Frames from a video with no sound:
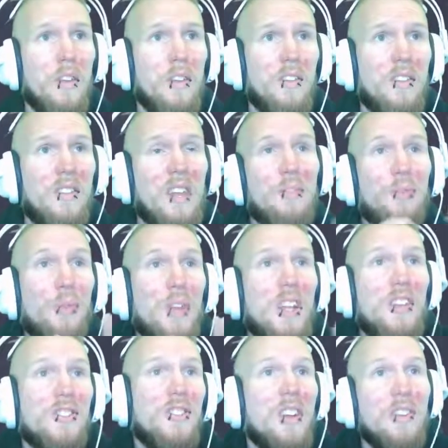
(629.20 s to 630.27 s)
they've
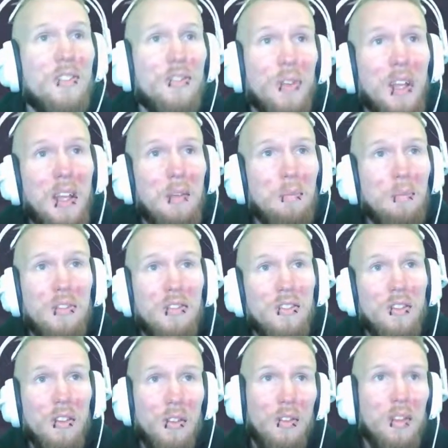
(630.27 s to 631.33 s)
reached their dreams,
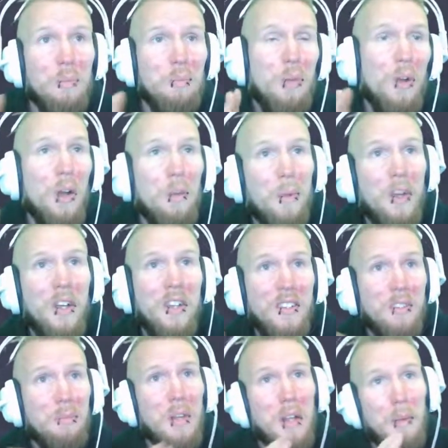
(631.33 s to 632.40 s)
their purpose,
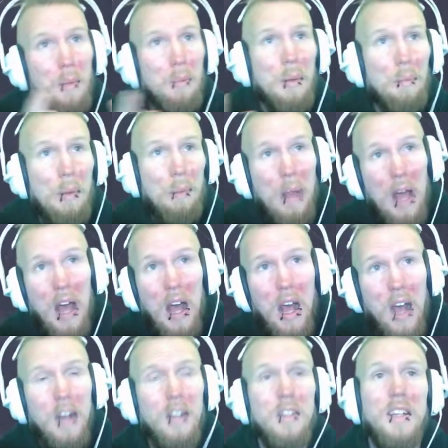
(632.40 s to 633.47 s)
blah blah blah blah
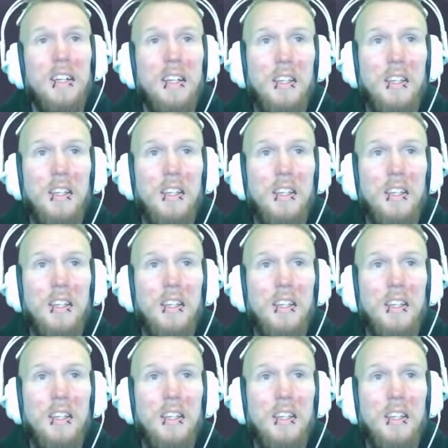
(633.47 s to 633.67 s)
blah. Like,